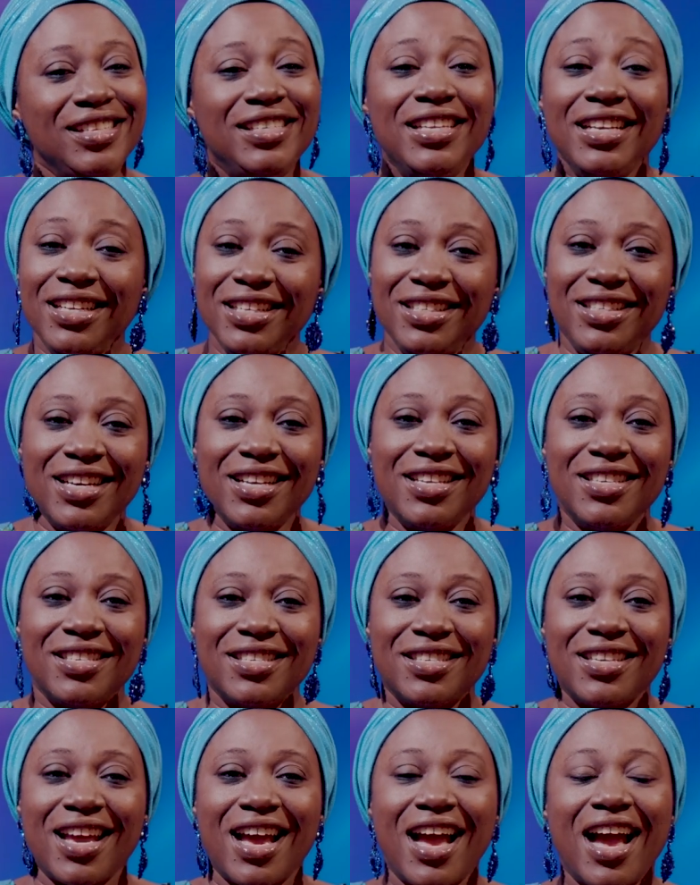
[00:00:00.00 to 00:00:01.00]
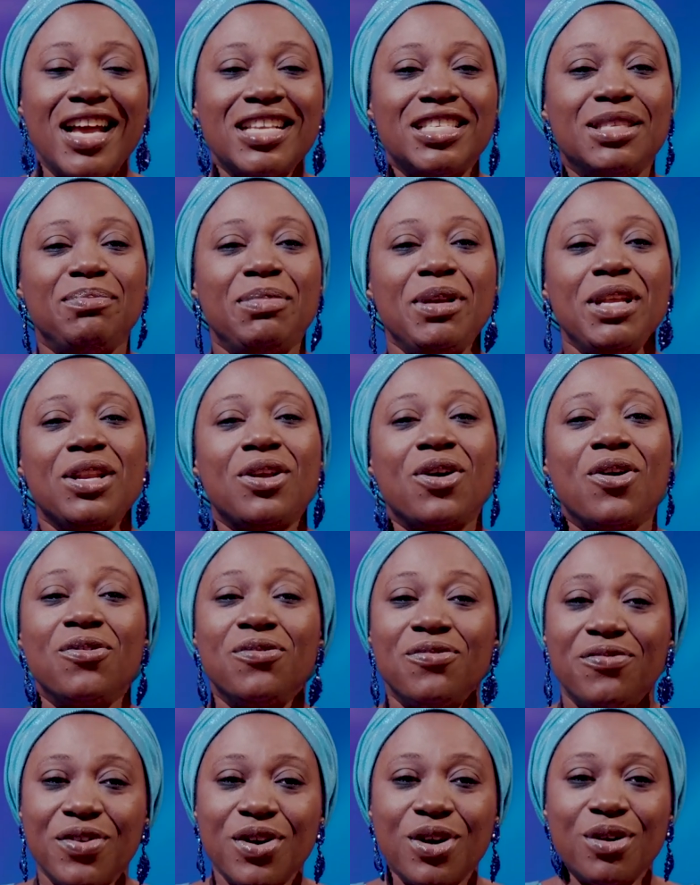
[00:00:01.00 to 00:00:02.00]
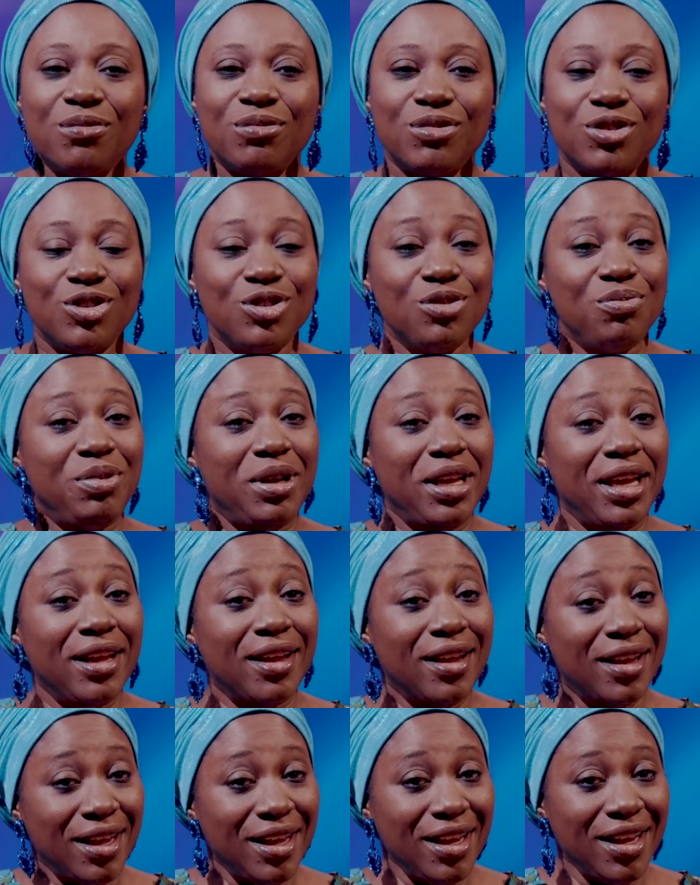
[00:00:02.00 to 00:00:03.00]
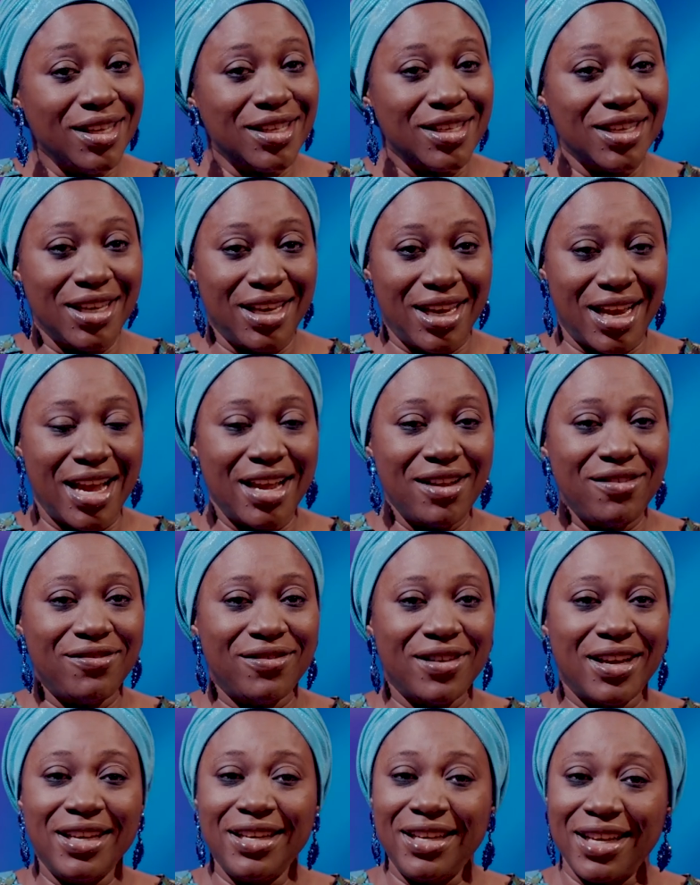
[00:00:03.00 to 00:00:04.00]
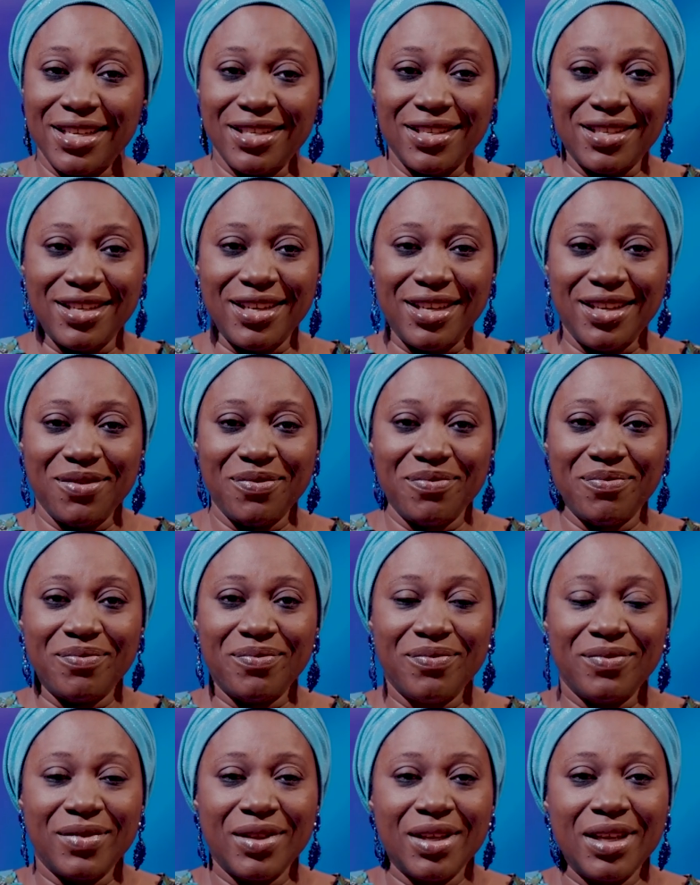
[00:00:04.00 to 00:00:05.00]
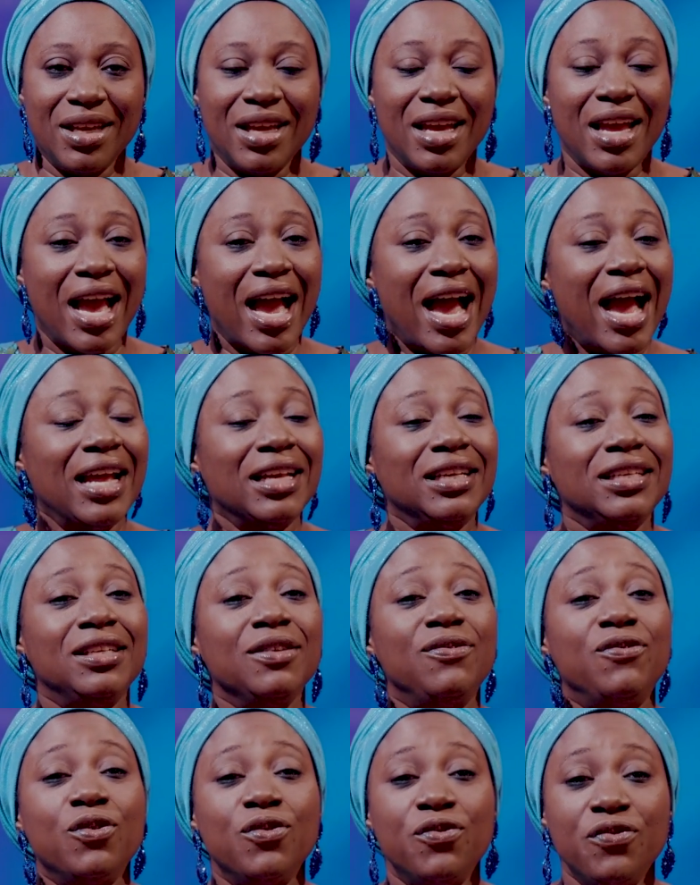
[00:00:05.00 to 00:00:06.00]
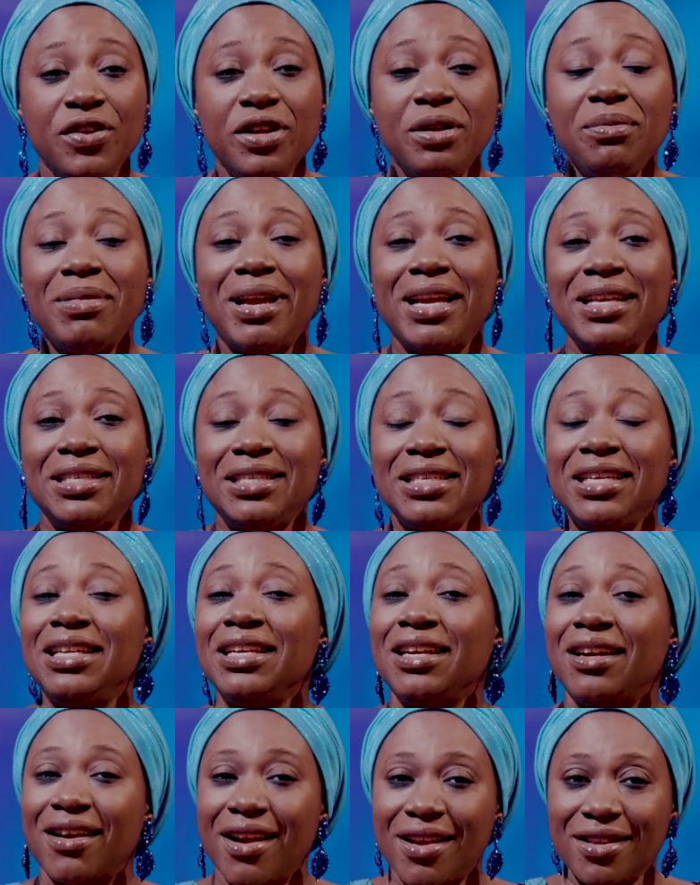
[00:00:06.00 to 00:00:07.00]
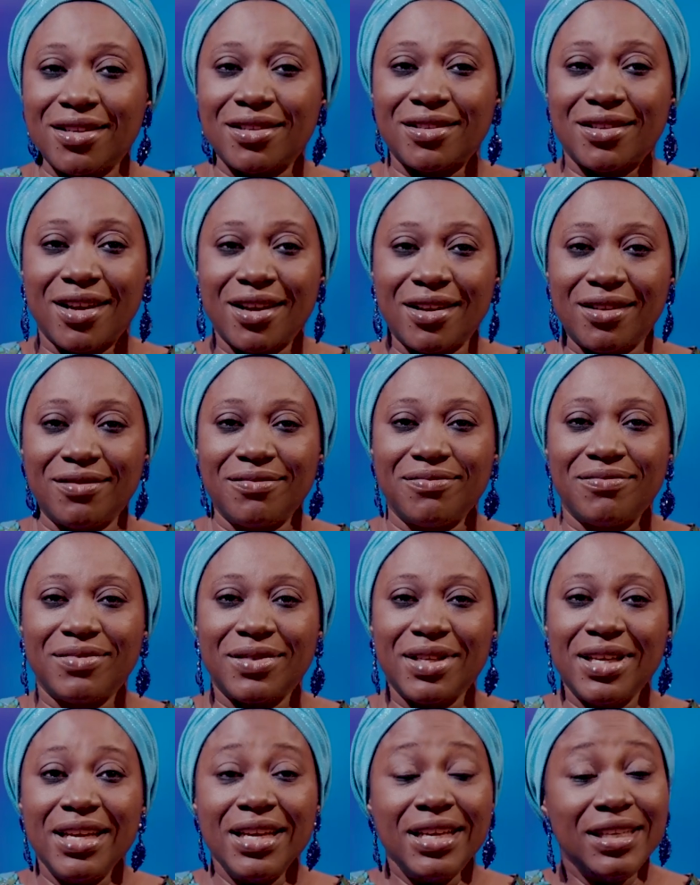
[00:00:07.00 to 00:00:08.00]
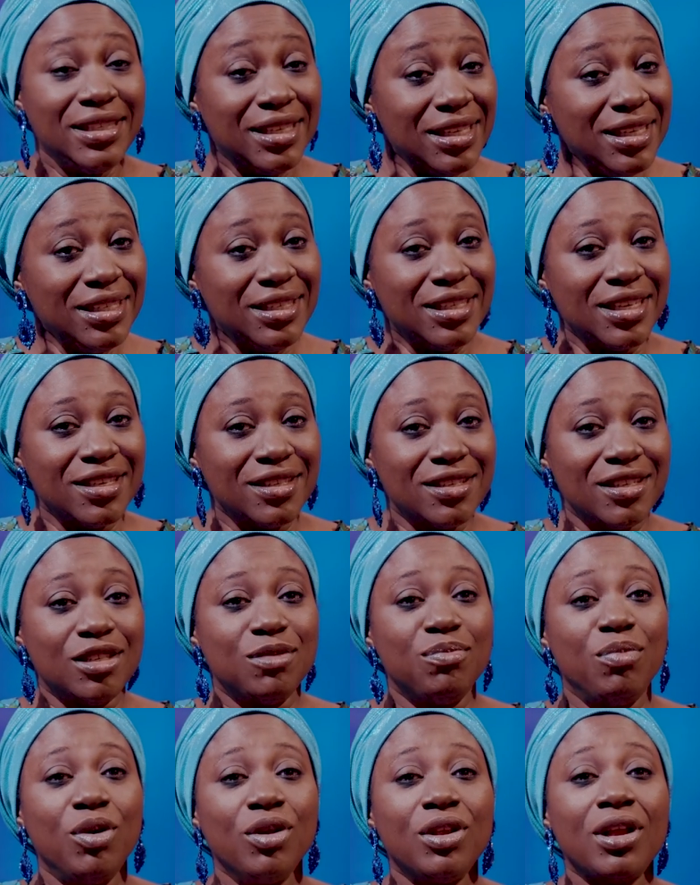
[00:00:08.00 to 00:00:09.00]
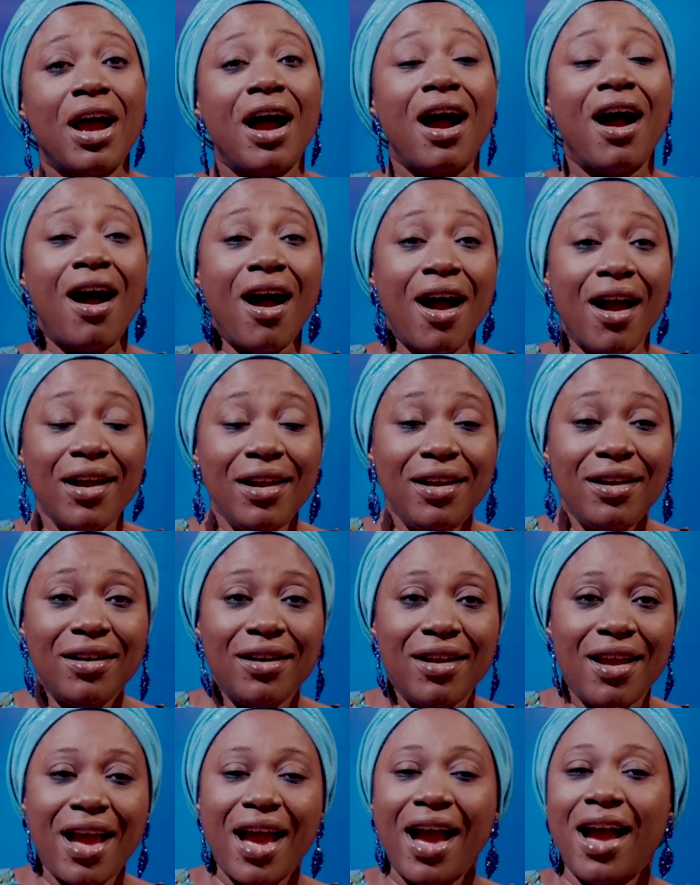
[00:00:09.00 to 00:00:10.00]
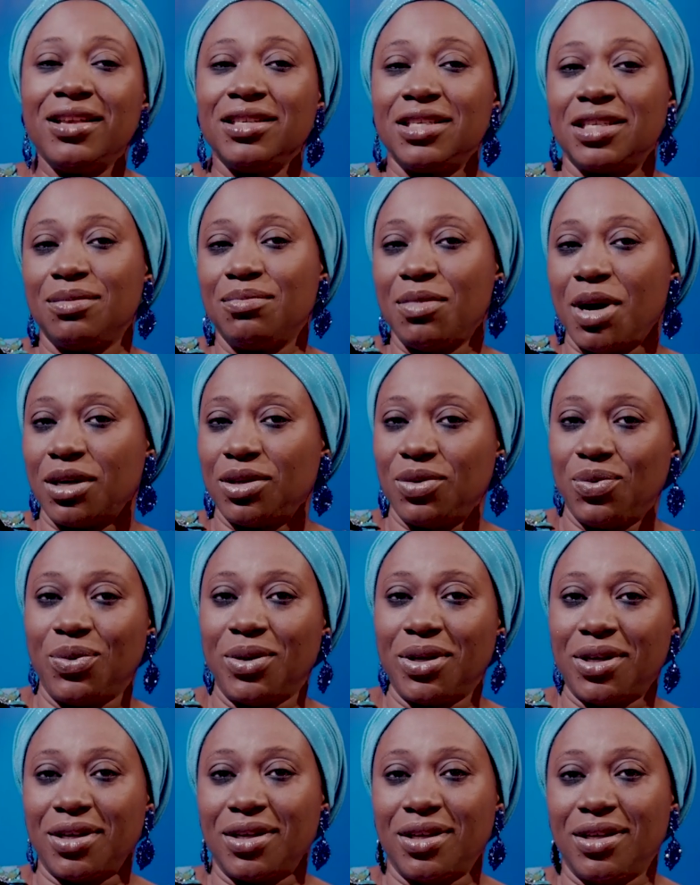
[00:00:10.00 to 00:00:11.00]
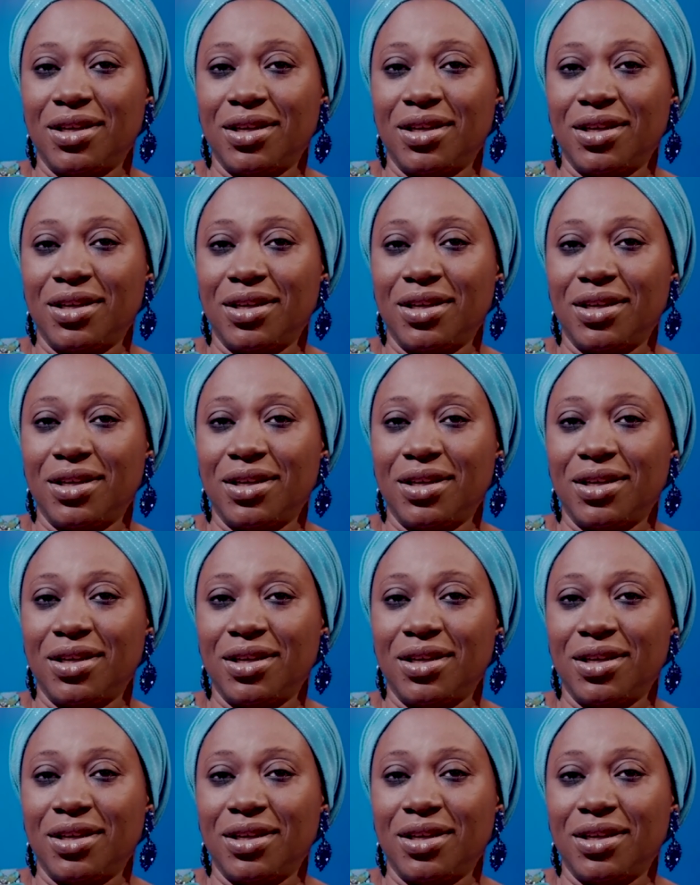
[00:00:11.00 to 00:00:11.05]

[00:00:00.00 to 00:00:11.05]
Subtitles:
Diligence has been confirmed to be a key to life and destiny and the fulfillment in grand style. Diligence is both hard and smart work.